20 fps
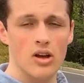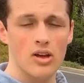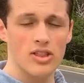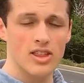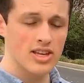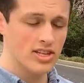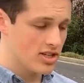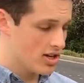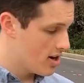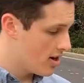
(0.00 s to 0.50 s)

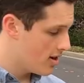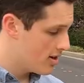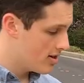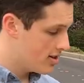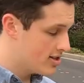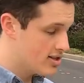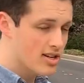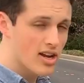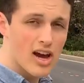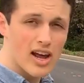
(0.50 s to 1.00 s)
This car
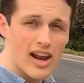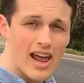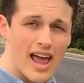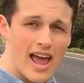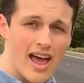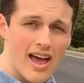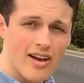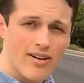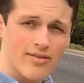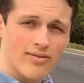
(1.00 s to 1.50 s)
does not
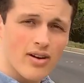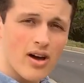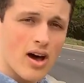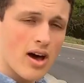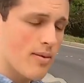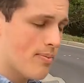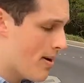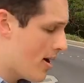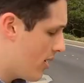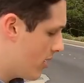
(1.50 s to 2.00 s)
have
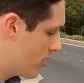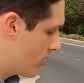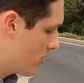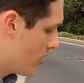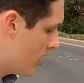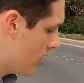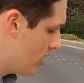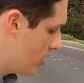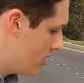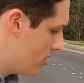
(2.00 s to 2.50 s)
a power
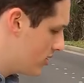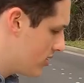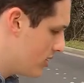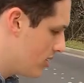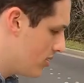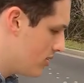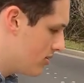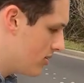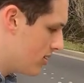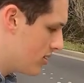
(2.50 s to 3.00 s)
trunk, so
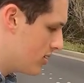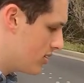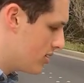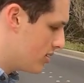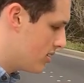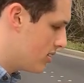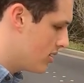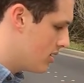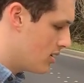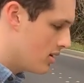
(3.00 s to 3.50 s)

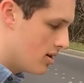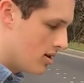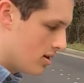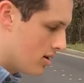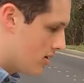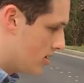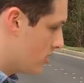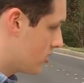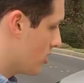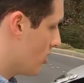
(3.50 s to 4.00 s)

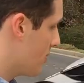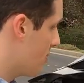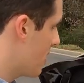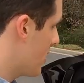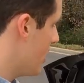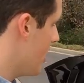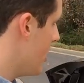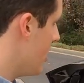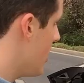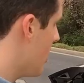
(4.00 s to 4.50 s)
let's open it,